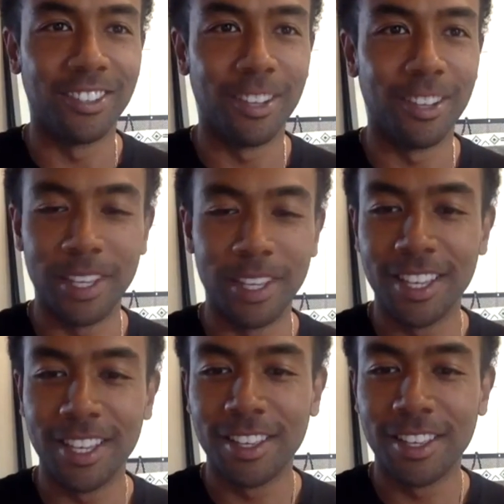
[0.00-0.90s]
Let me
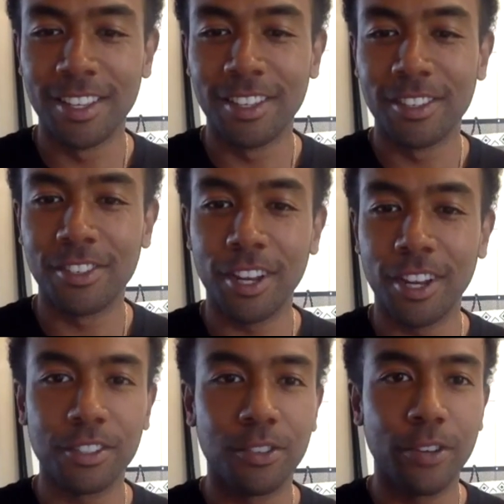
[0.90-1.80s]
share a
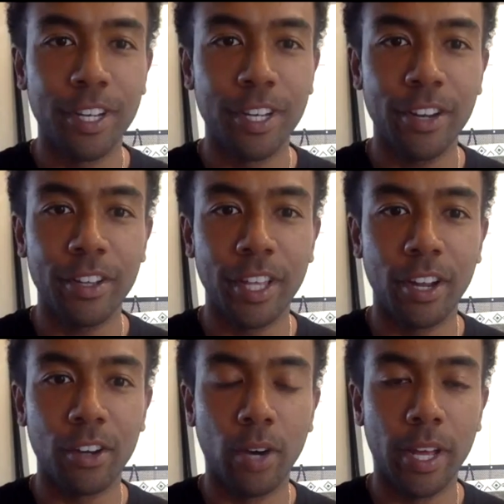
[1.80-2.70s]
screen here, and then
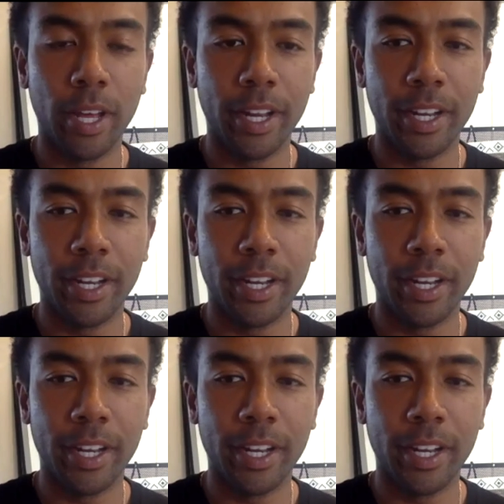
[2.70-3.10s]
I'll go ahead and